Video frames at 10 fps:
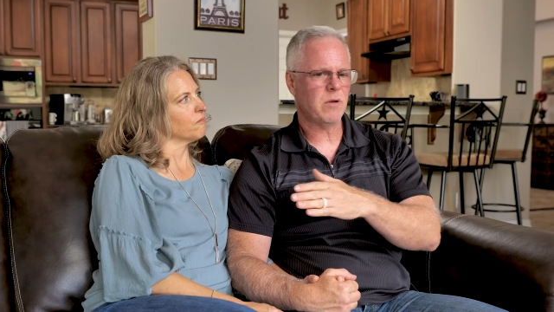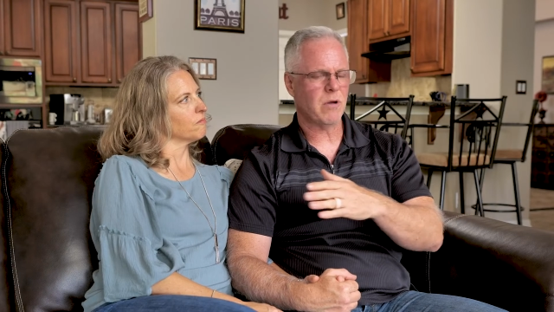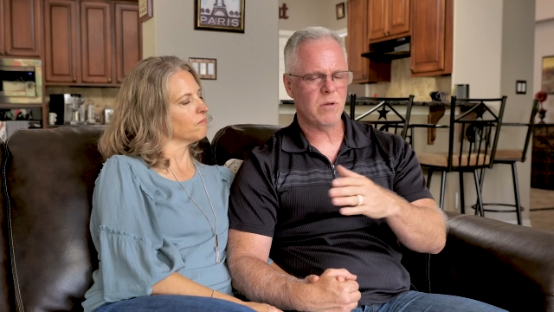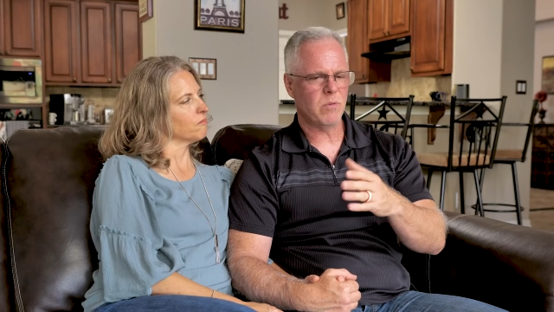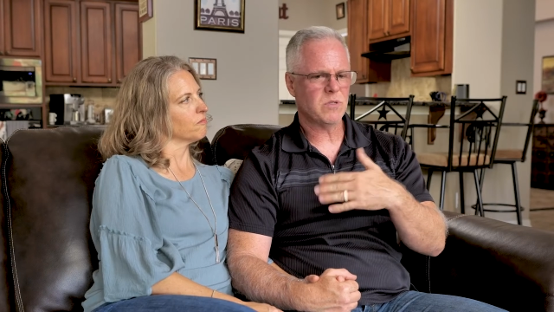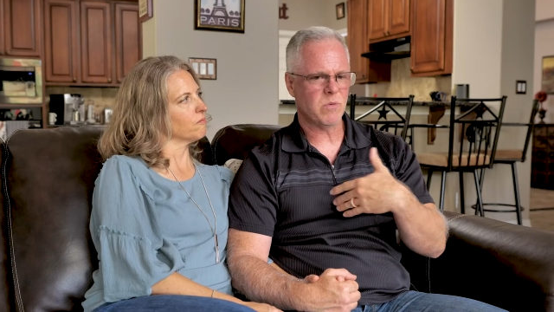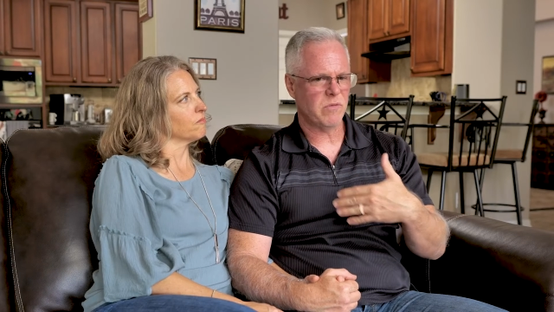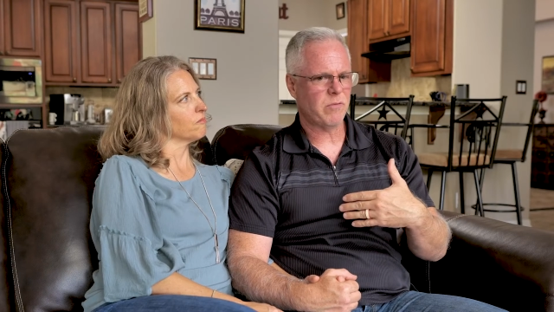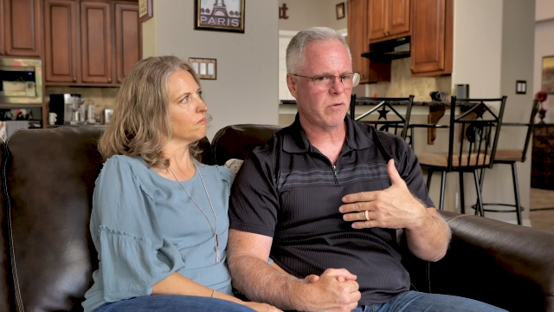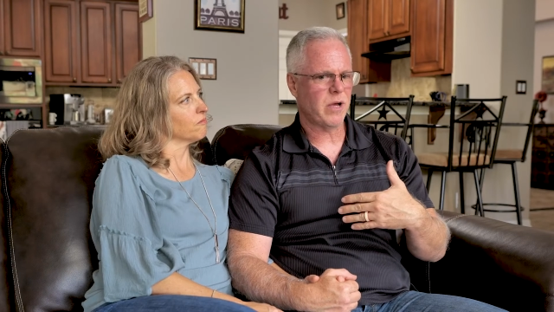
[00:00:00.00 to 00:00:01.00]
Speaker 1: we created was what
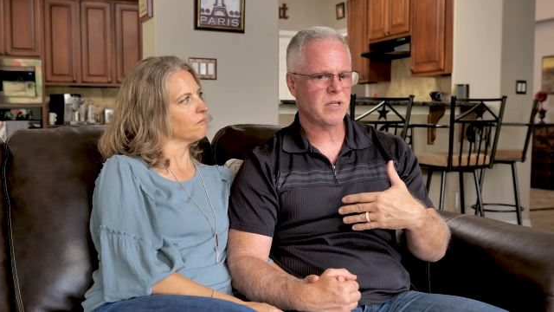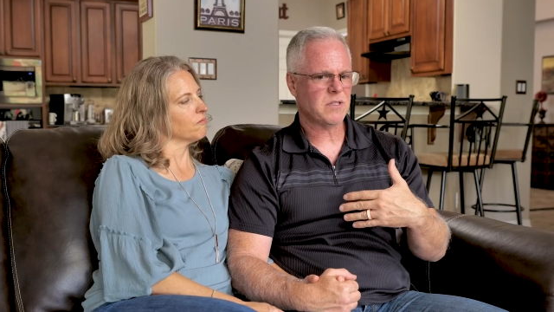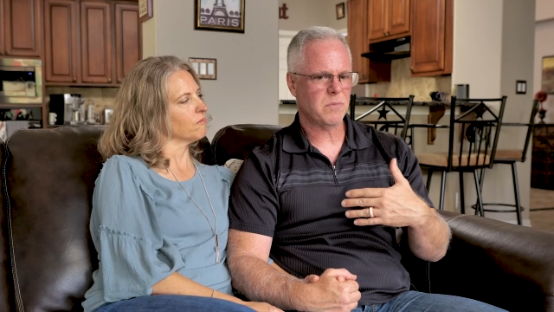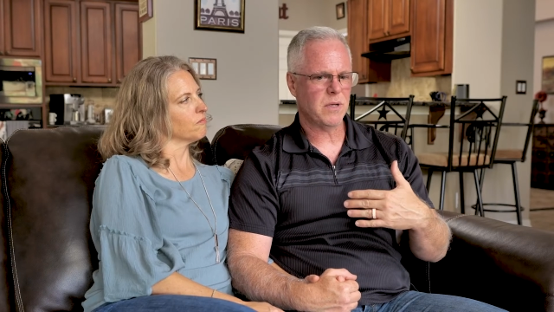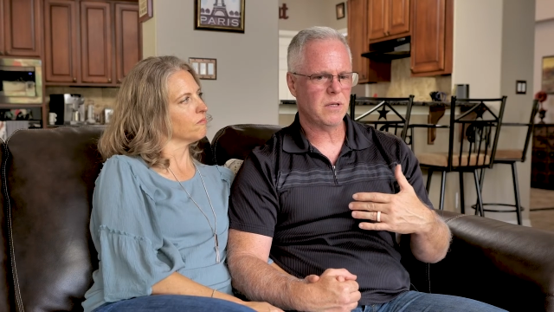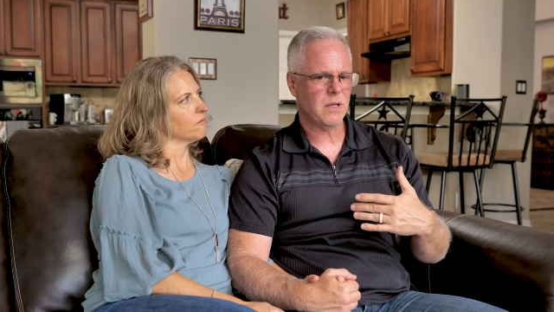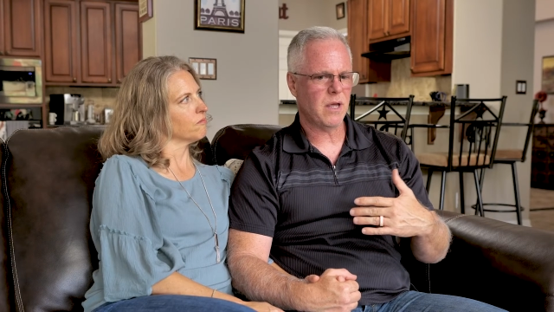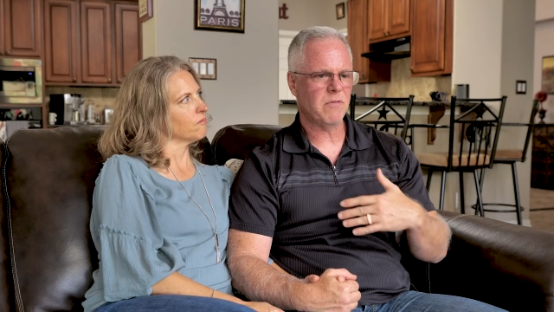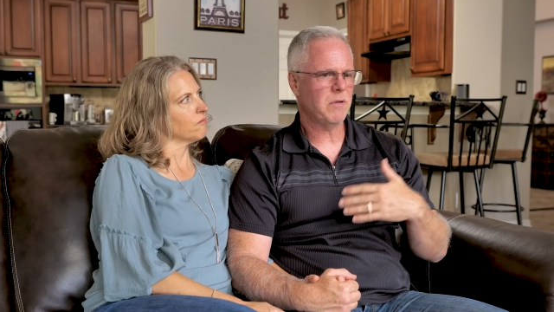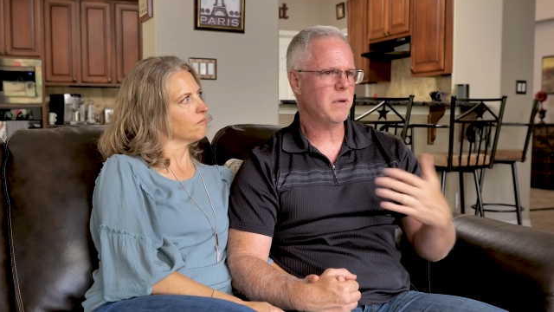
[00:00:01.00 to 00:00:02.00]
for us, but
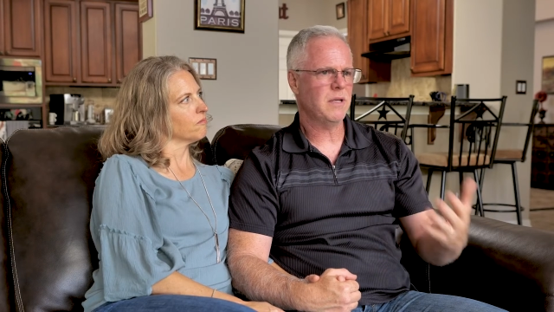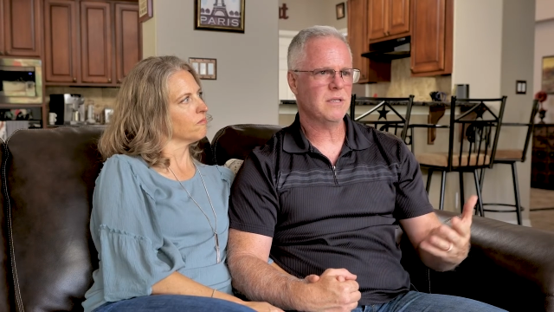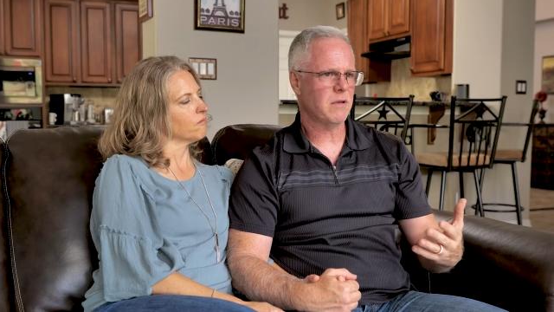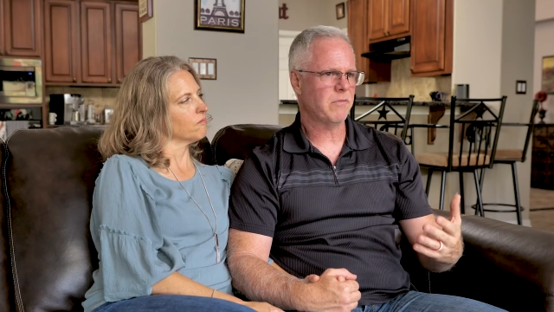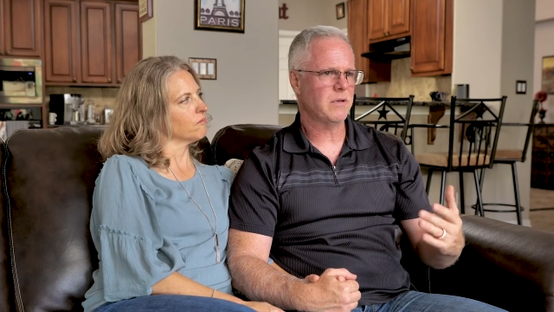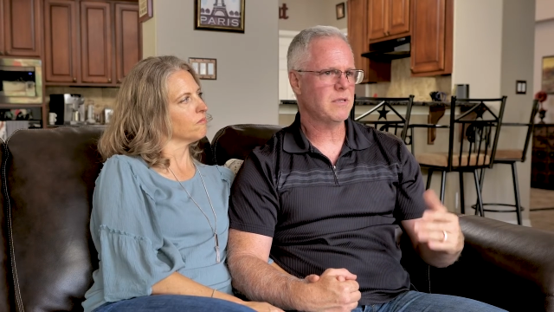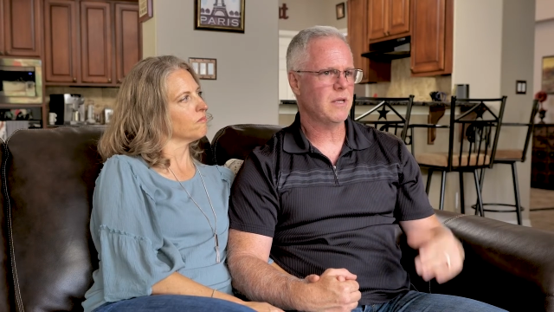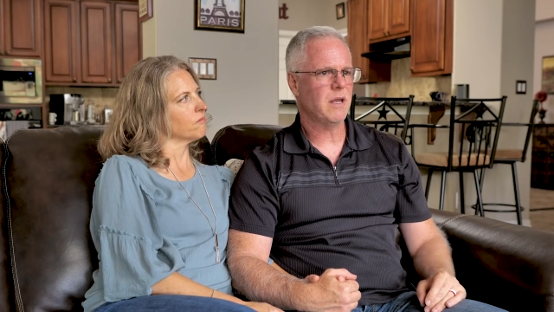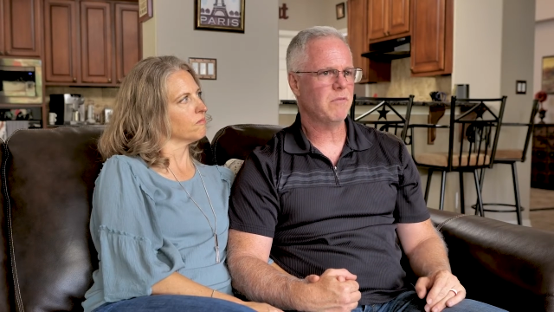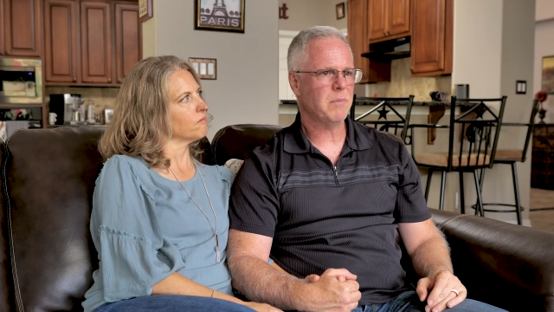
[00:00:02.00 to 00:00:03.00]
everybody's different
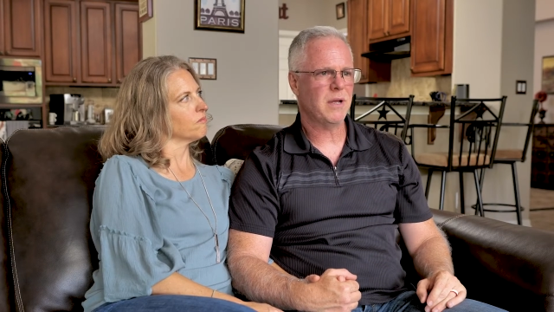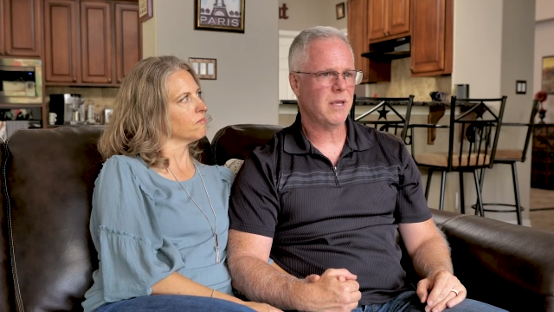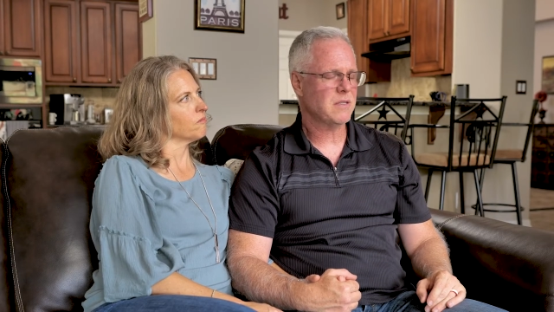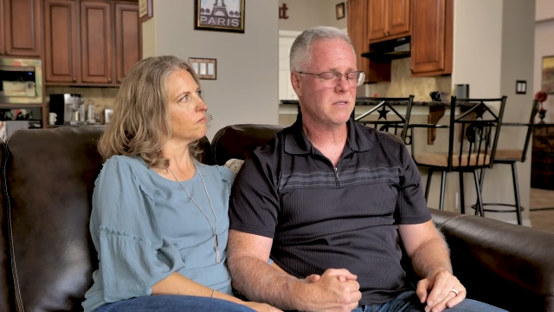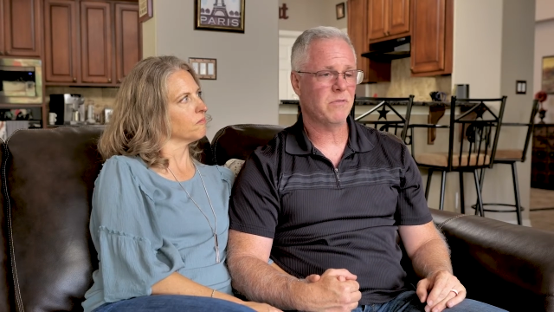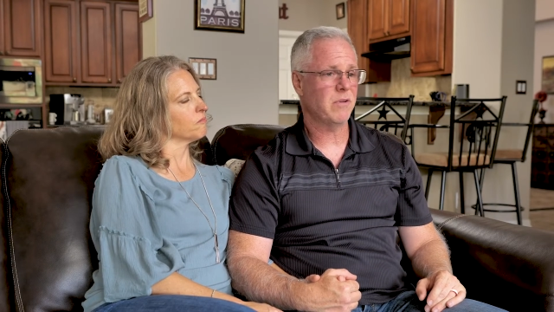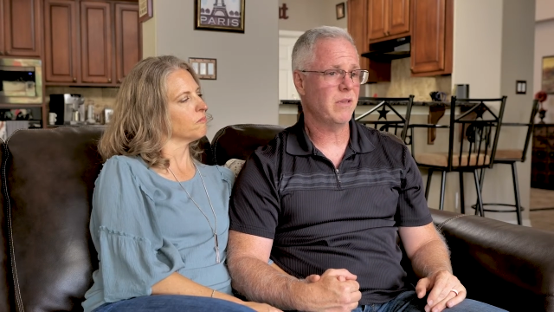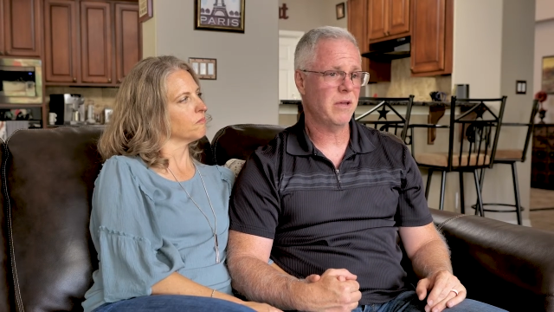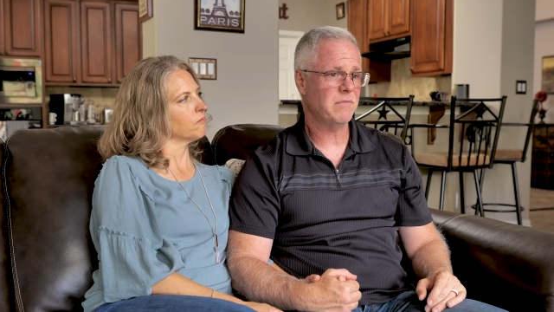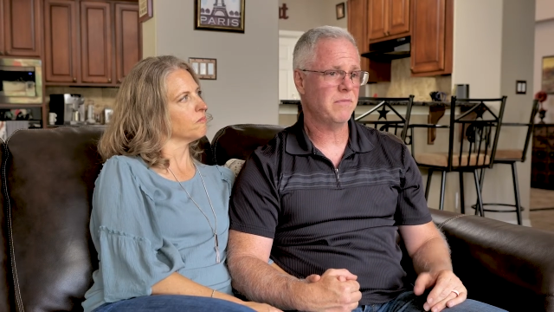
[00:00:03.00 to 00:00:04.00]
and everybody has different
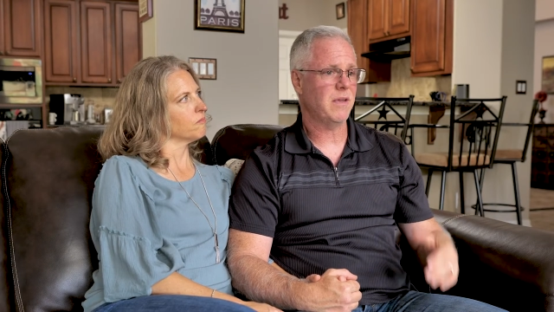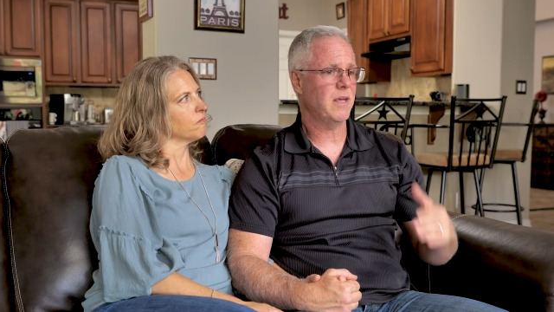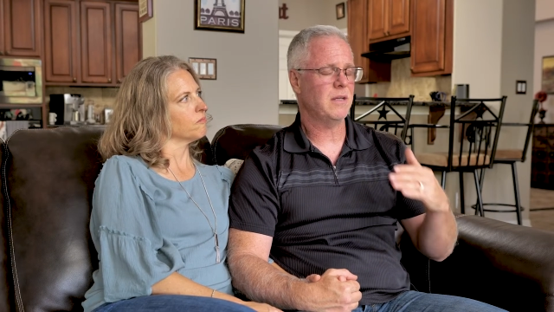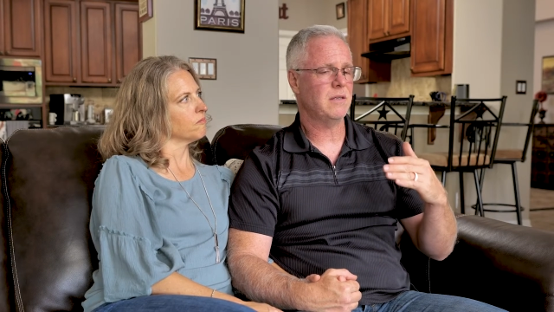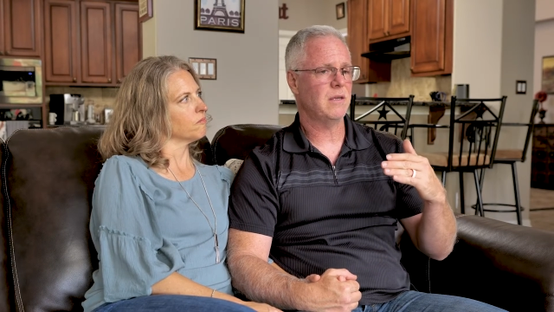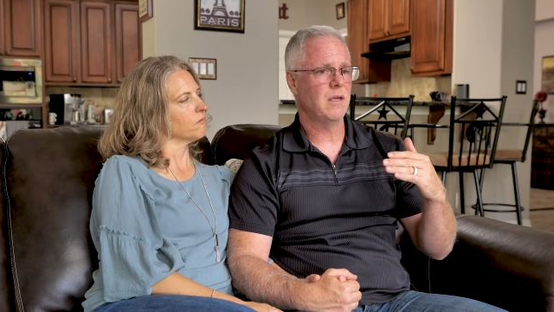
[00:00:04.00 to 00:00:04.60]
life and